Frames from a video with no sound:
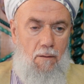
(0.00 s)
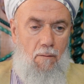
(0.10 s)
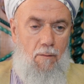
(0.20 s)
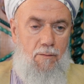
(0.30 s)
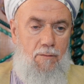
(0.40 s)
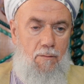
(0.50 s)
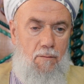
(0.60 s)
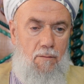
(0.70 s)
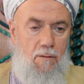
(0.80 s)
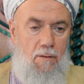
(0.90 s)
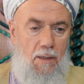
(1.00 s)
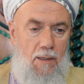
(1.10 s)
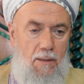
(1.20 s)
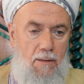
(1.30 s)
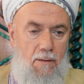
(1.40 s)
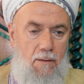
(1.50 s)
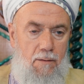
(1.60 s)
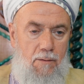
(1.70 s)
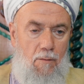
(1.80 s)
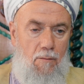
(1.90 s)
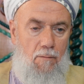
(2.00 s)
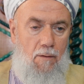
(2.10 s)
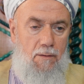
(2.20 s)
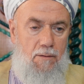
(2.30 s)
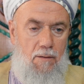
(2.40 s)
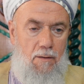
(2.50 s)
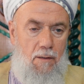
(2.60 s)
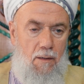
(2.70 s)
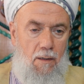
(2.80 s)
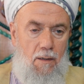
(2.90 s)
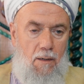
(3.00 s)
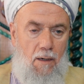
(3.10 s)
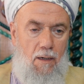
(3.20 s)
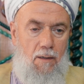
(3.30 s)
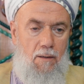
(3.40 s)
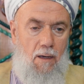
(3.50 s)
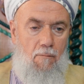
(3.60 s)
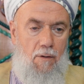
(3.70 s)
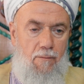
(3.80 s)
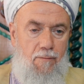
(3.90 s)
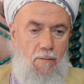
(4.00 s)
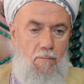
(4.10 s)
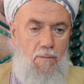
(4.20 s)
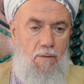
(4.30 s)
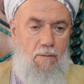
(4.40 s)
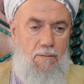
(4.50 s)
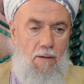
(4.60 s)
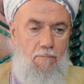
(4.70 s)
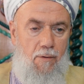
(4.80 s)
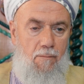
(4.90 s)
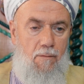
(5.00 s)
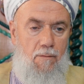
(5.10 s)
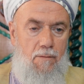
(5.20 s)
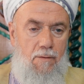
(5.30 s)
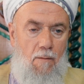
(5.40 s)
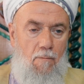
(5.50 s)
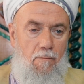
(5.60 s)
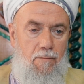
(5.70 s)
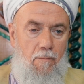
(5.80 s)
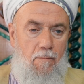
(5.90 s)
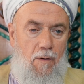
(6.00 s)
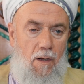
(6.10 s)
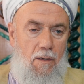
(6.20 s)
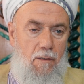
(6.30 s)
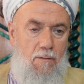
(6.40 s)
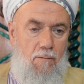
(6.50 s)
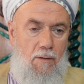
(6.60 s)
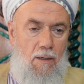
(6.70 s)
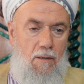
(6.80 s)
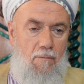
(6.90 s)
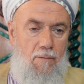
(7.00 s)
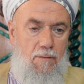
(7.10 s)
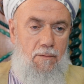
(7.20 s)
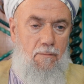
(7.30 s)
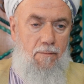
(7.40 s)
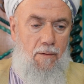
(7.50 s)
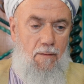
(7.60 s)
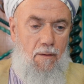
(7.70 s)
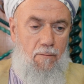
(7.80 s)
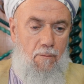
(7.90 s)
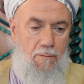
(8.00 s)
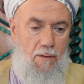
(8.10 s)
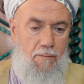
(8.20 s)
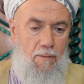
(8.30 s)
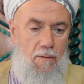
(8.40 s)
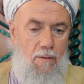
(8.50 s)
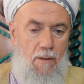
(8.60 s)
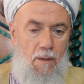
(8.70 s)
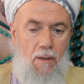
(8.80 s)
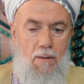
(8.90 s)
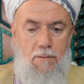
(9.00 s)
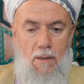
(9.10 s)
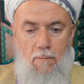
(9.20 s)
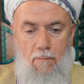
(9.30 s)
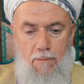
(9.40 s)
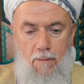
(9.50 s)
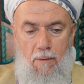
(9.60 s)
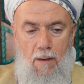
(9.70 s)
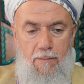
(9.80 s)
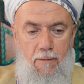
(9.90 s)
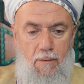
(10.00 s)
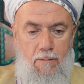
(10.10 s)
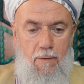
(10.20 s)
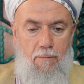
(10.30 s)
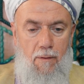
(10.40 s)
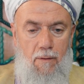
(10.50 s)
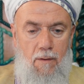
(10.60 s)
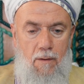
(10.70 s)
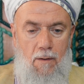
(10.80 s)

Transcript: Also, the soul was running away from some people. Some of them running together with two people. Some of them happy with people.